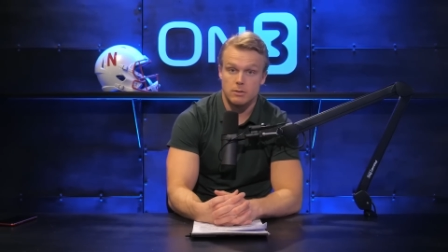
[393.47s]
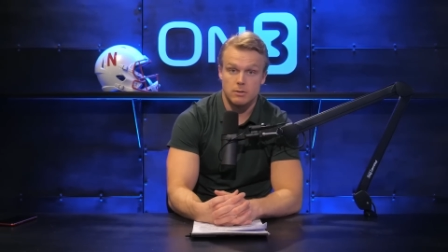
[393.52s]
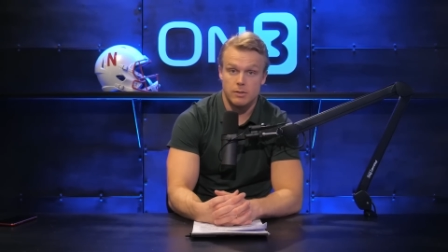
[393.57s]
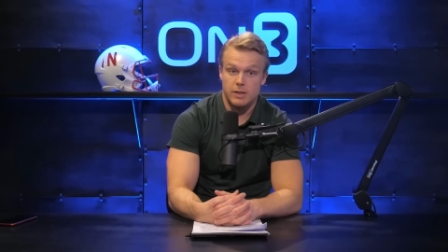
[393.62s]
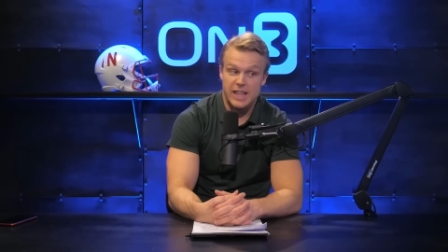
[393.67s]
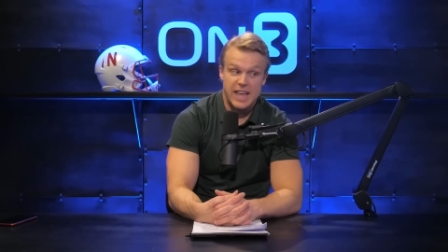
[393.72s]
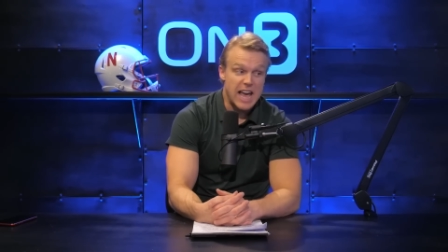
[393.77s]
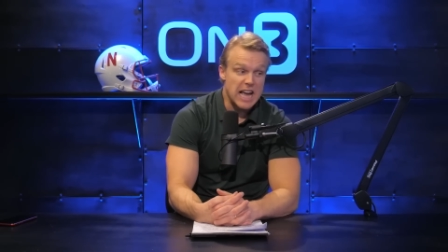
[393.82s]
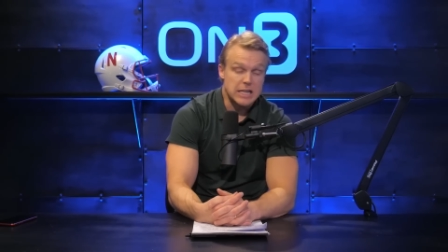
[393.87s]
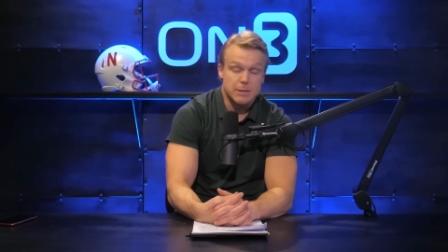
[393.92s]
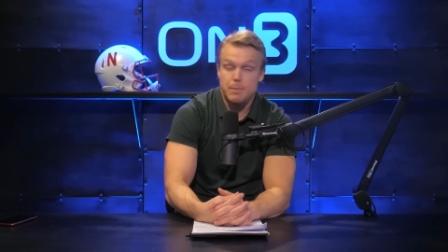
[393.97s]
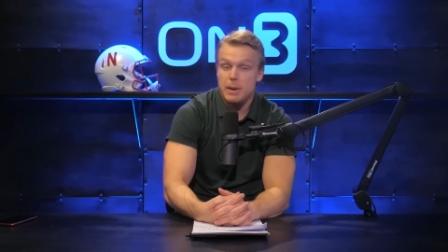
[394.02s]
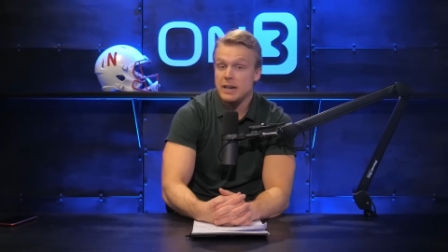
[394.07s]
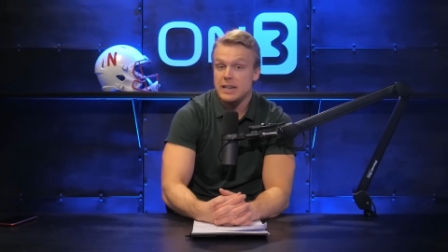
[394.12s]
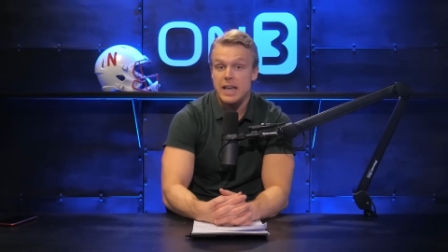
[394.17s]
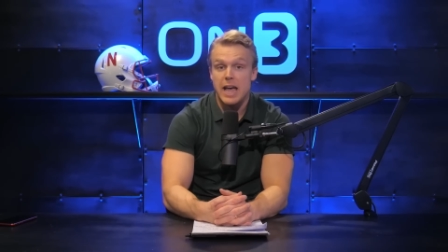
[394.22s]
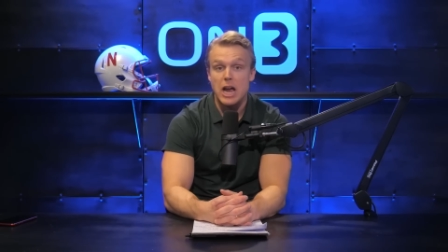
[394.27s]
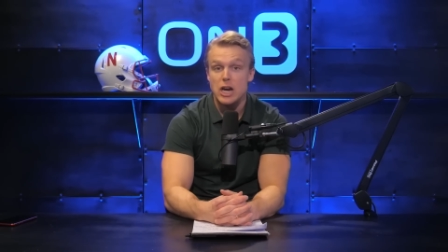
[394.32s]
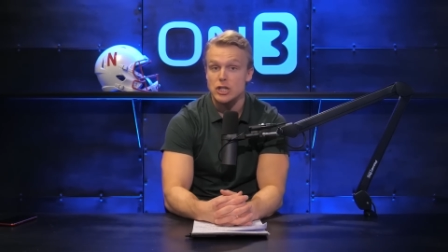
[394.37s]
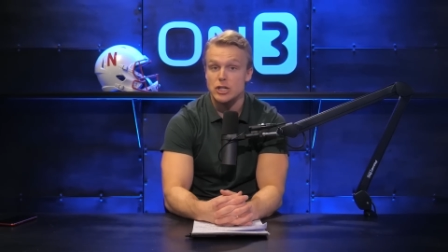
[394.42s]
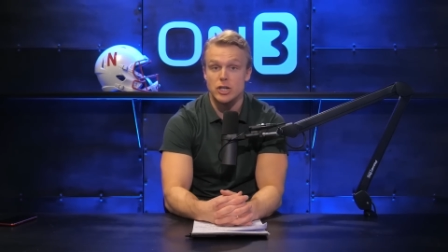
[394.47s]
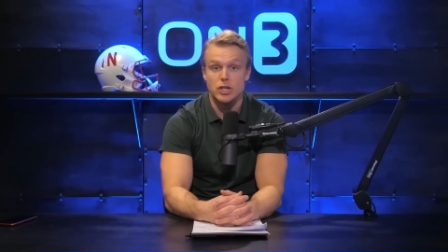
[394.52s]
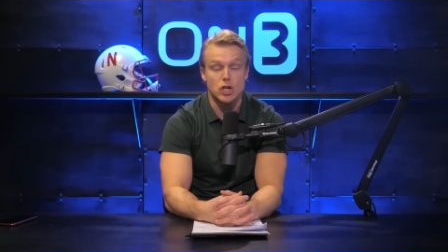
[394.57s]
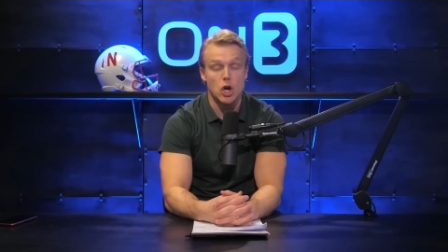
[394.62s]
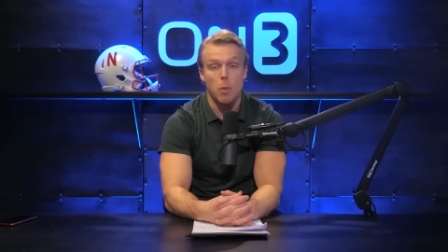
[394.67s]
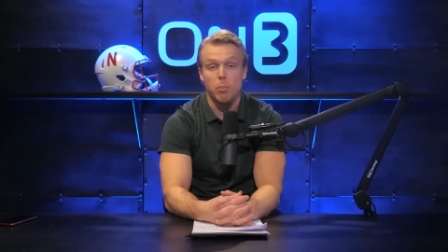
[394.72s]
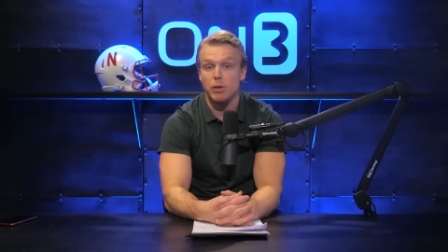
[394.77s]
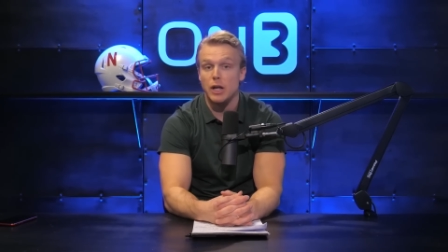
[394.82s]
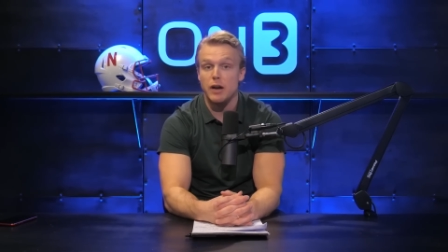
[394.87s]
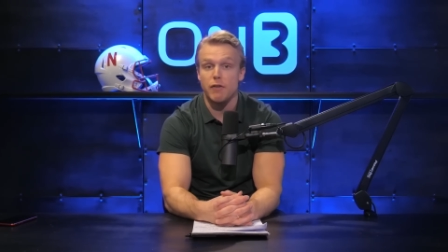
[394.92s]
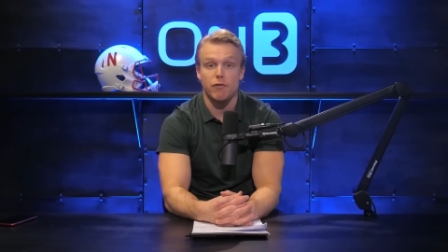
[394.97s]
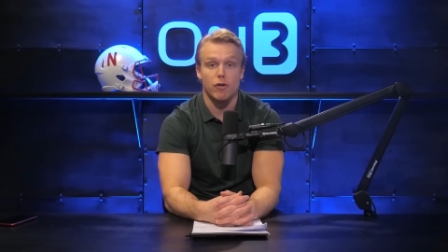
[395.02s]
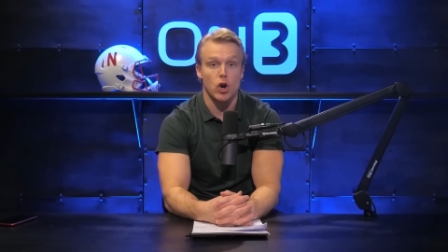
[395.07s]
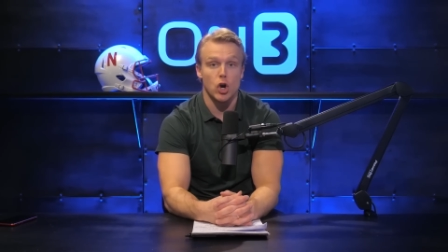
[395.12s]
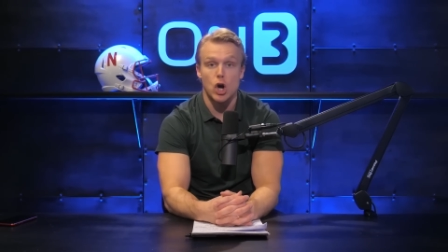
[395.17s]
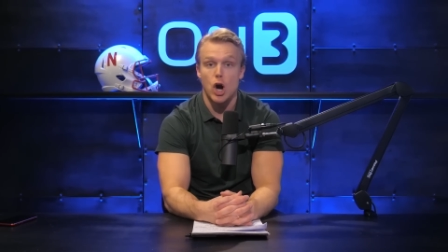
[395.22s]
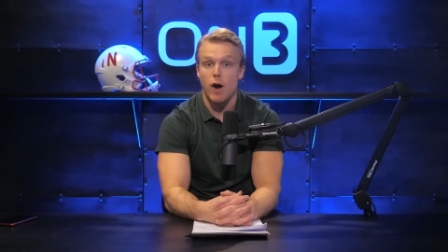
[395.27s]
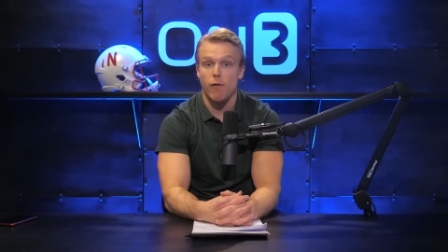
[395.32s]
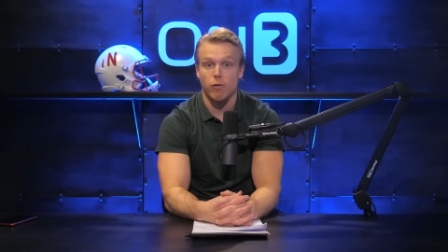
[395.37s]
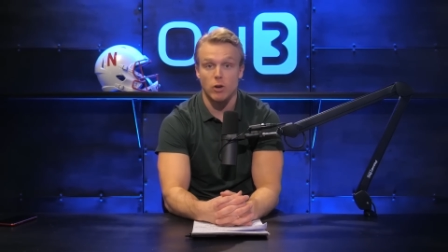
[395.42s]
The expectation is go play for a
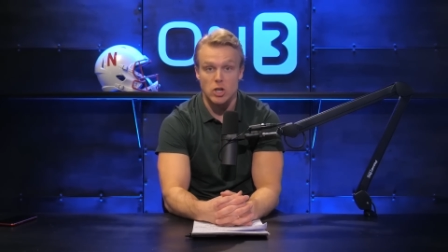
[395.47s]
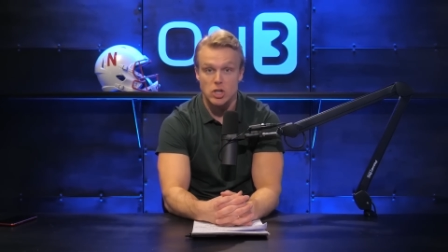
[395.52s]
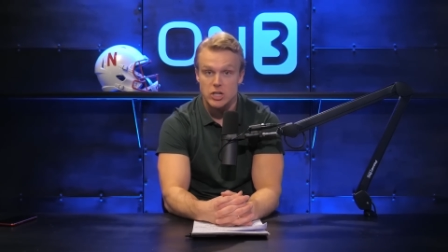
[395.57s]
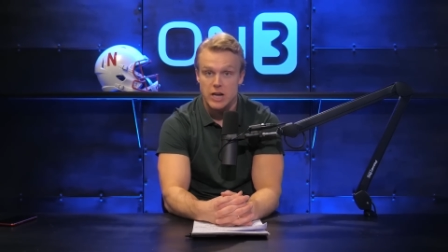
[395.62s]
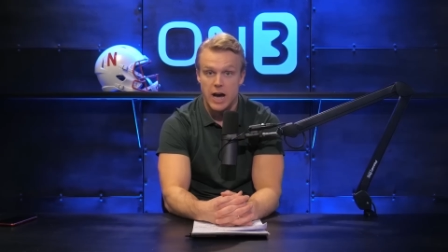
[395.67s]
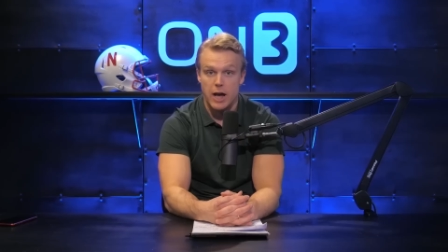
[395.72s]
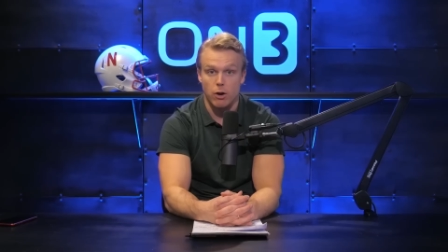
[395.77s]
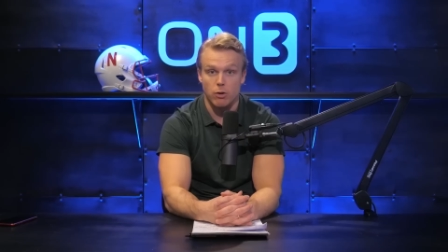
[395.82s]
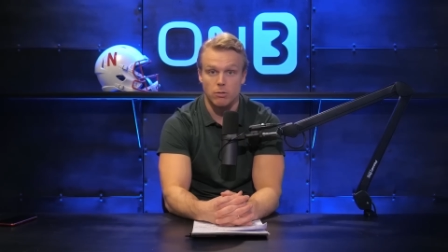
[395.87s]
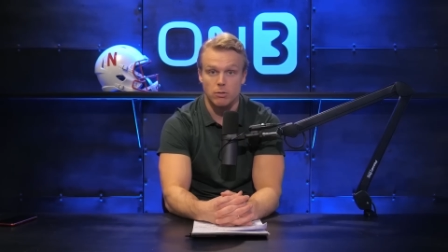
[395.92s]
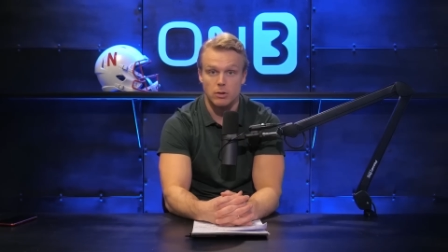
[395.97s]
conference title.